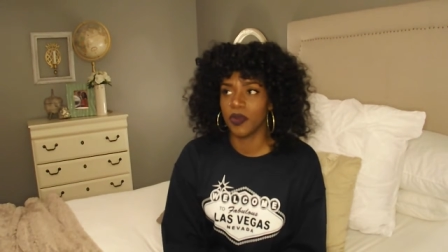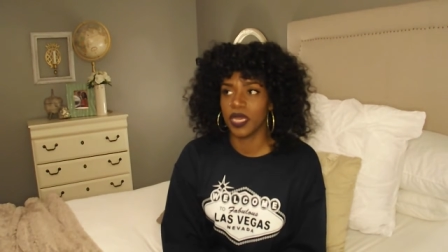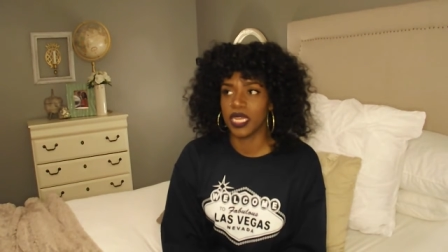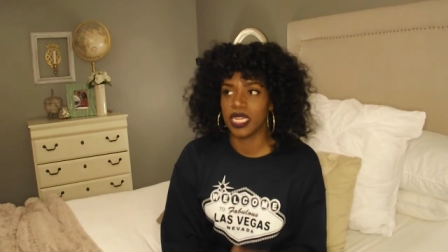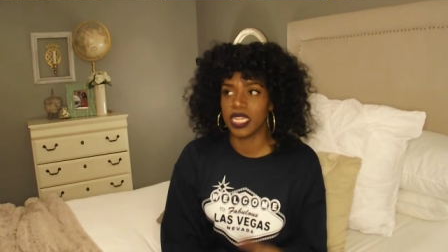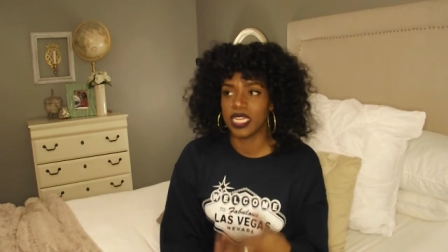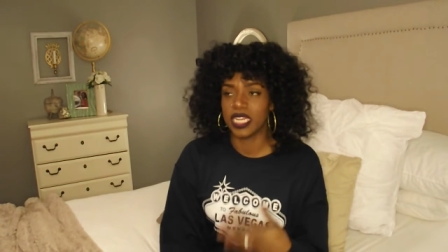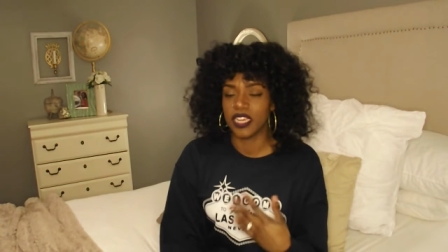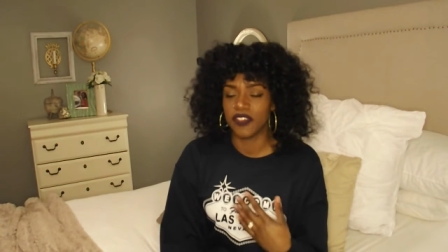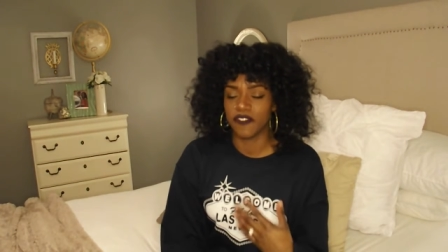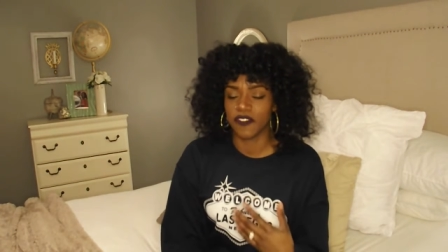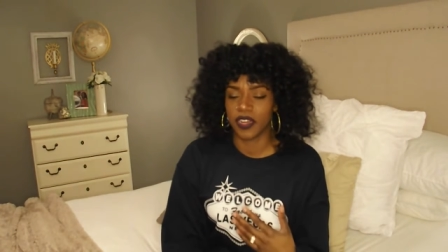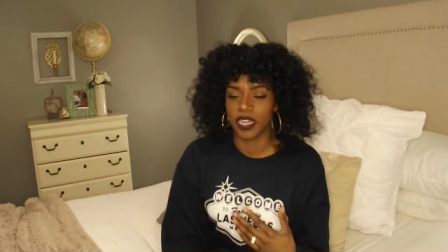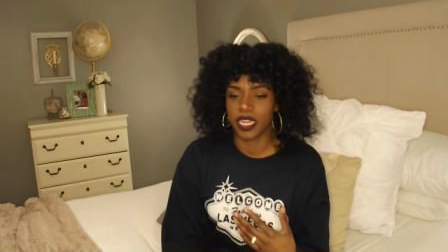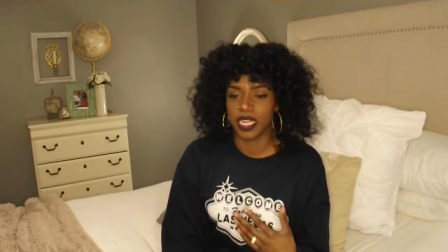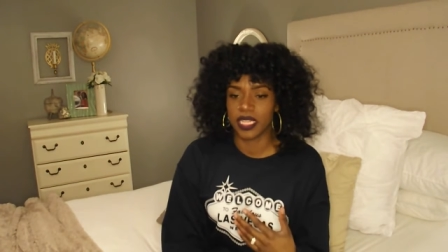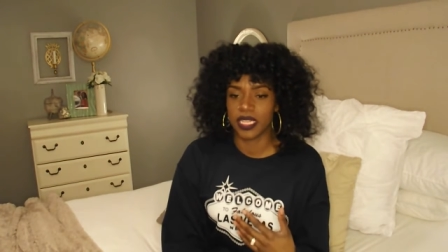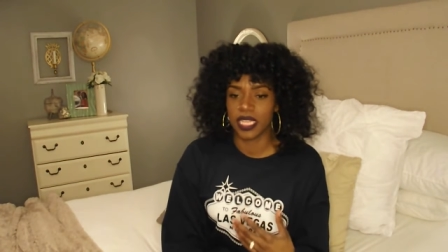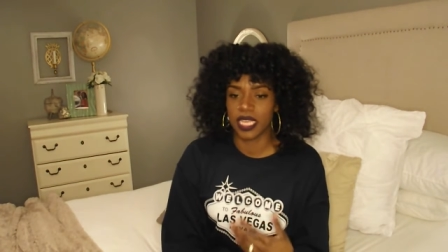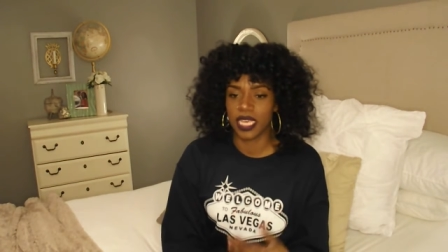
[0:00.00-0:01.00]
any
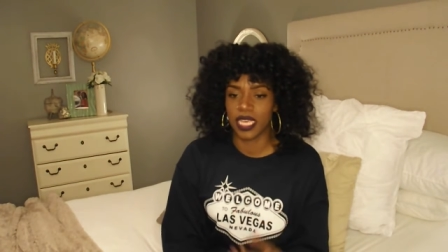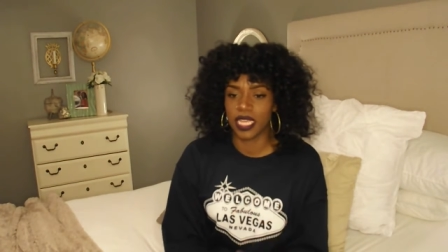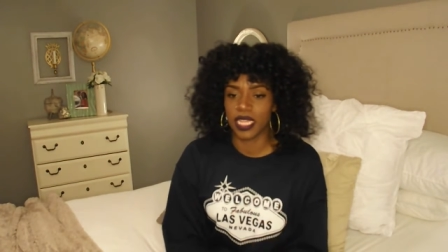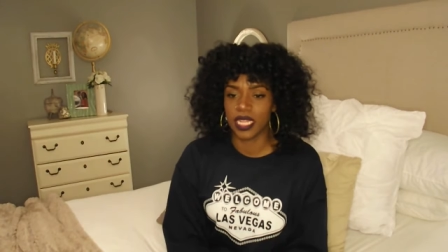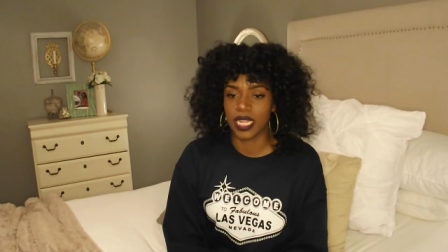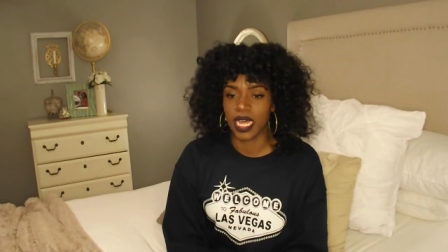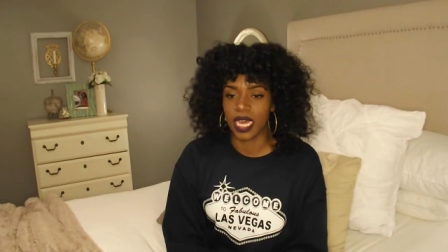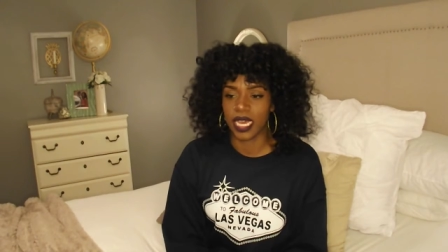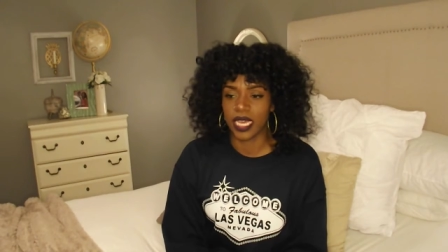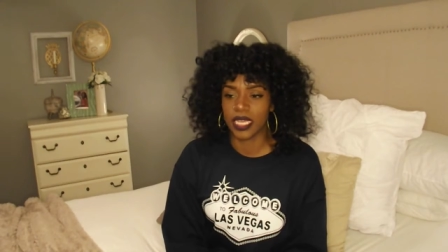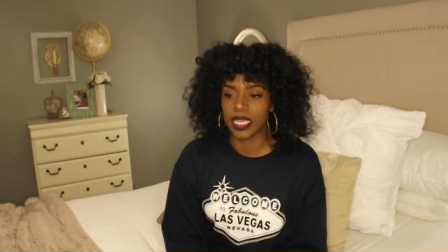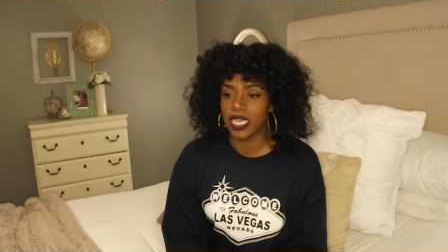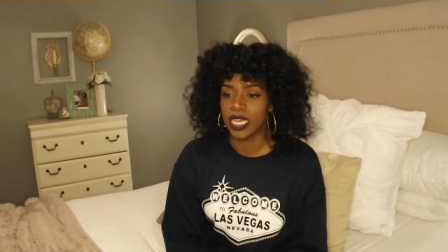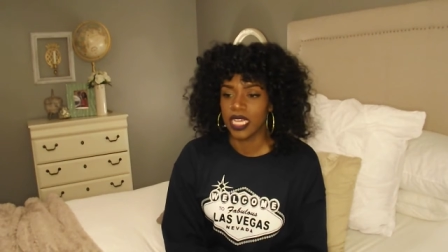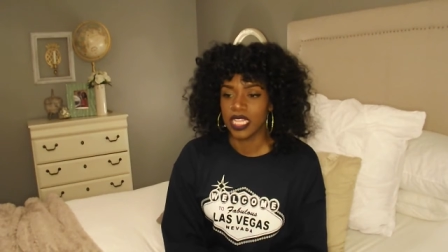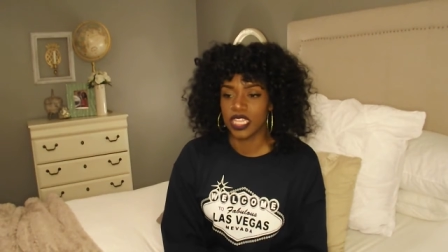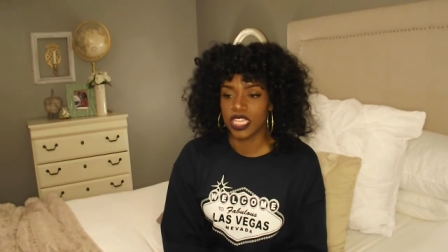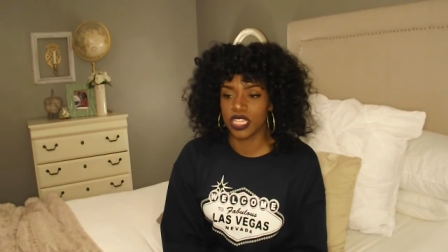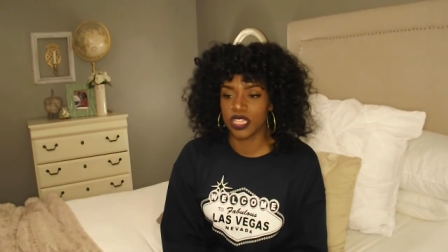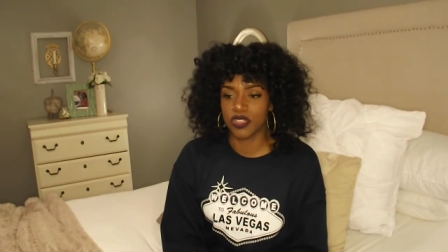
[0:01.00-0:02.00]
different than like
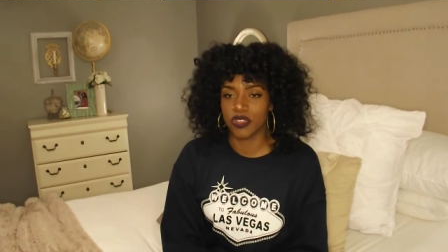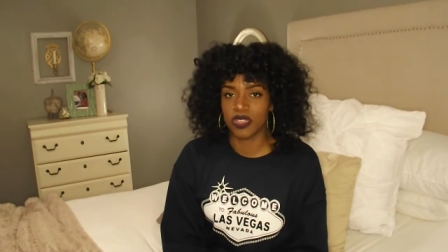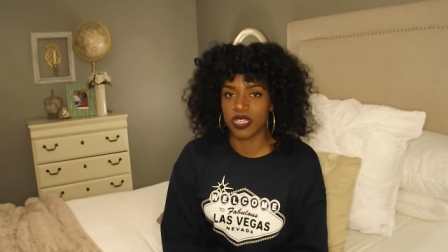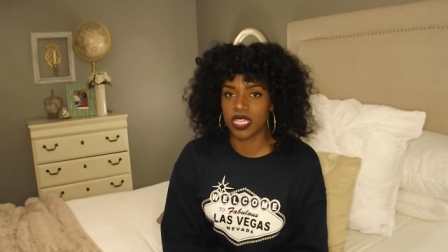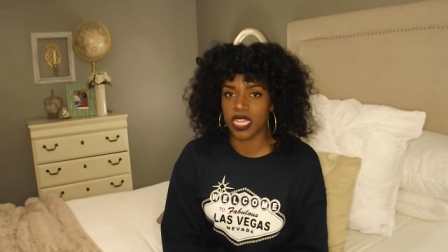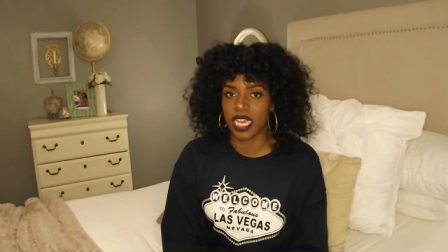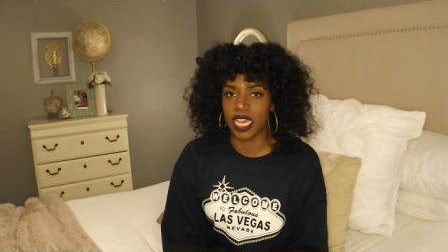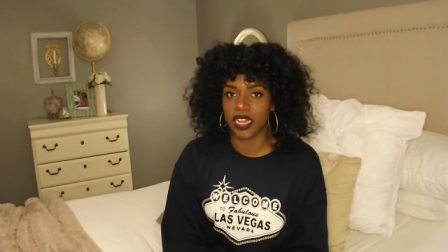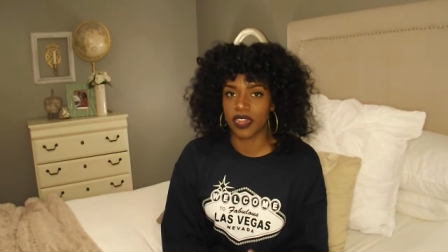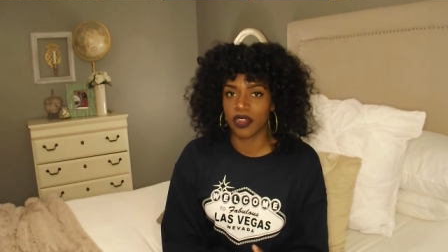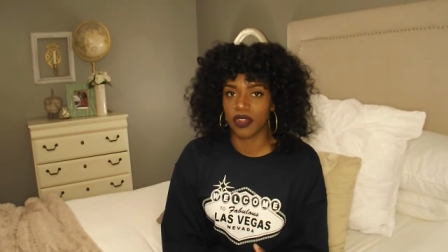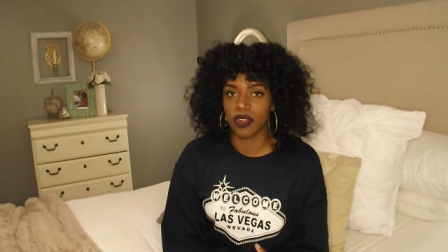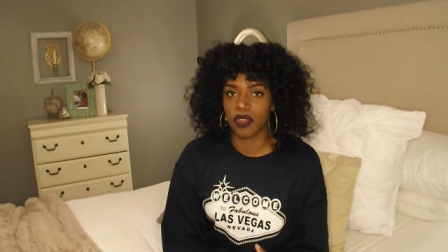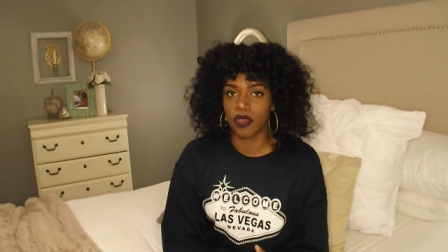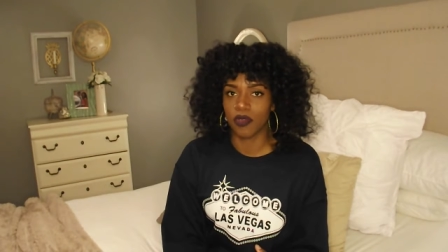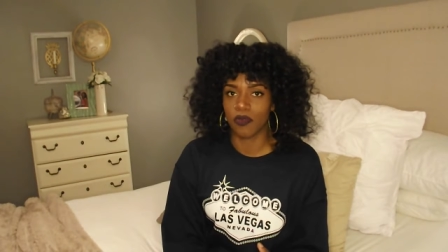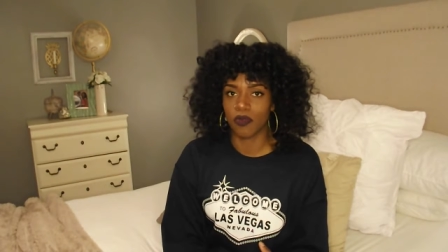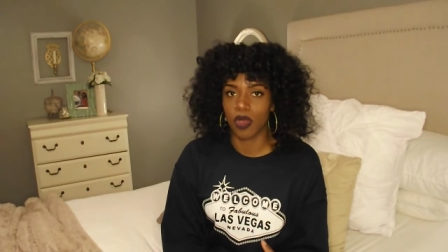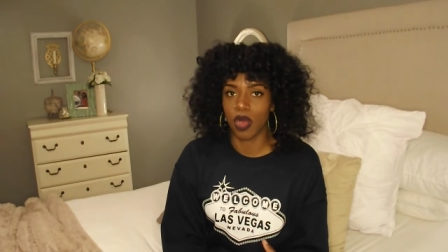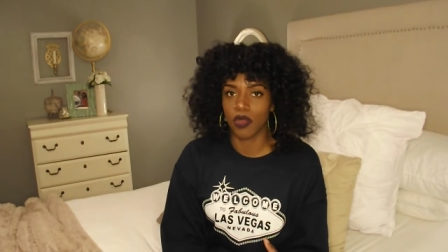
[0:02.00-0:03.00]
just your standard
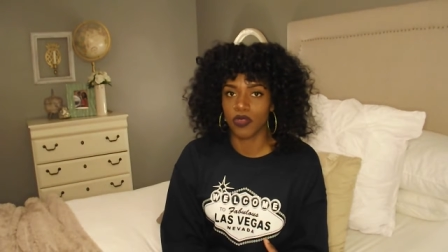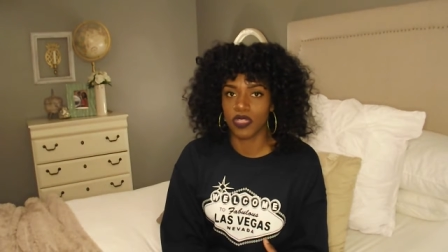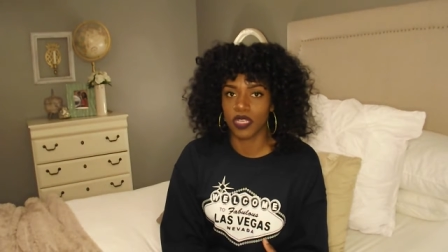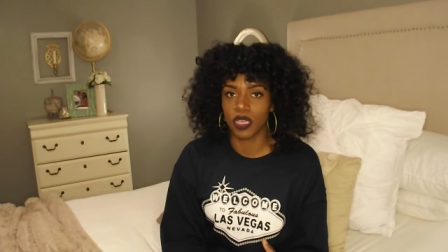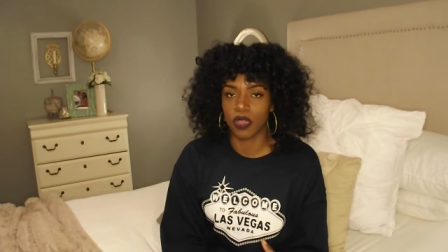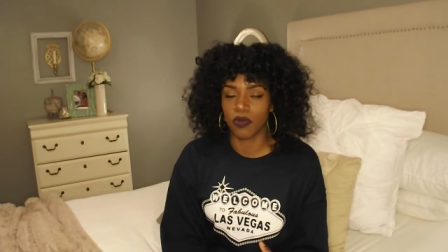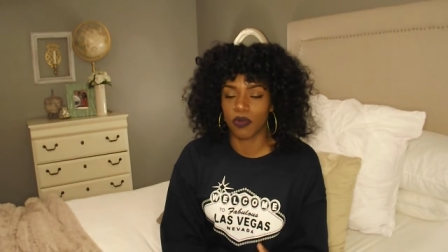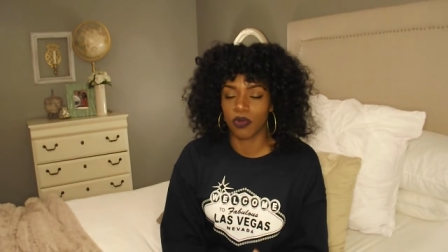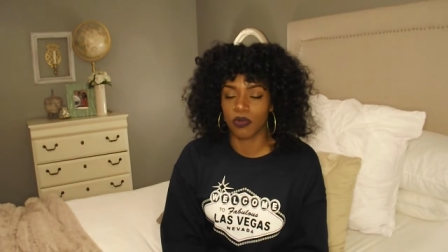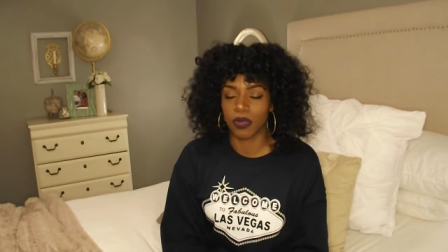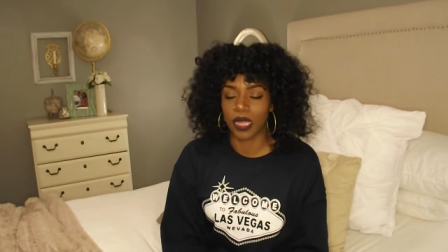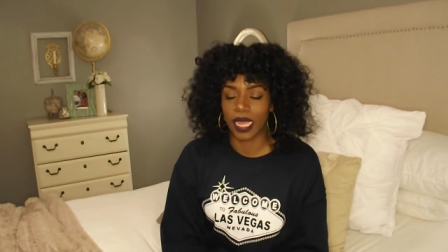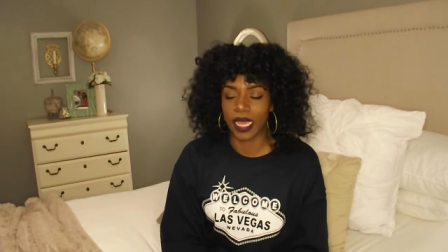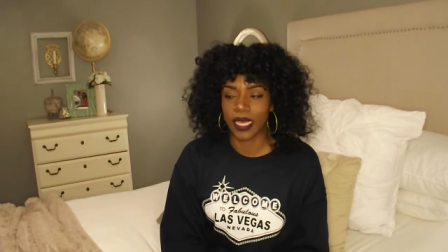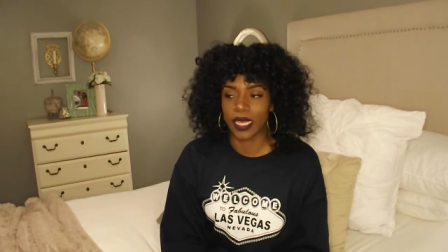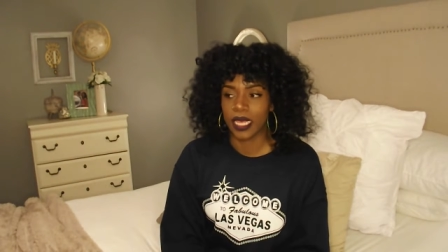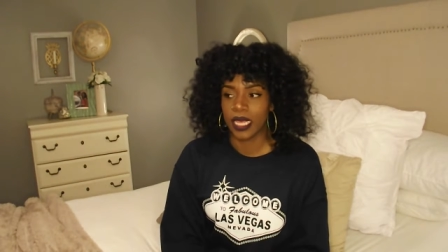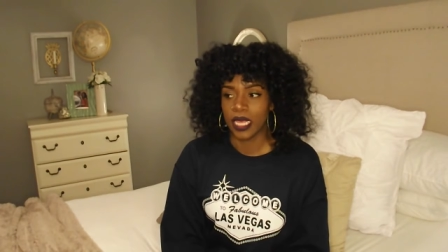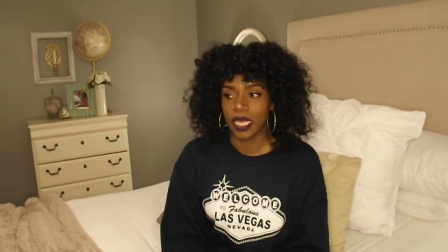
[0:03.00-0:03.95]
hotel room, like